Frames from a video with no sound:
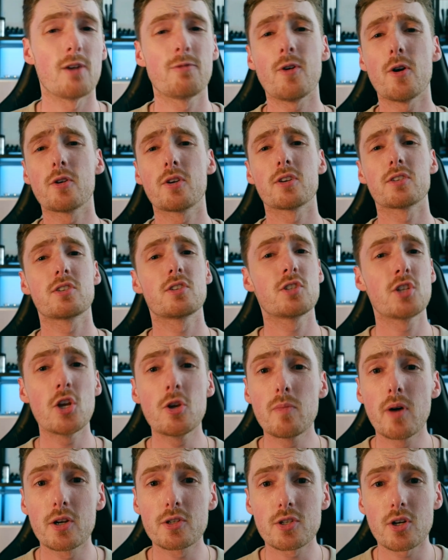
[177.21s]
I focused
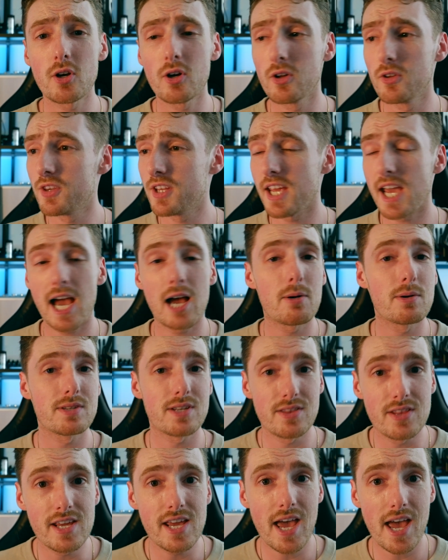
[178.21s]
too much on the hours
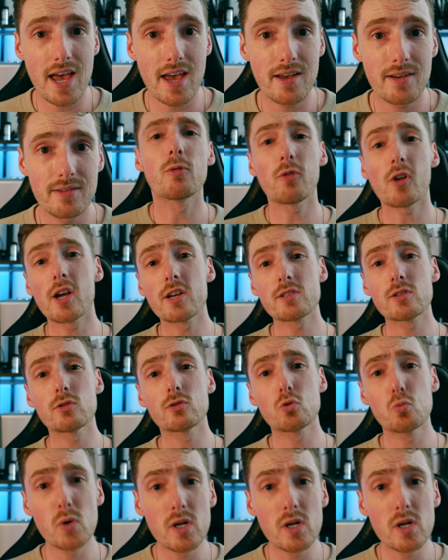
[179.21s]
in the air, but flying schools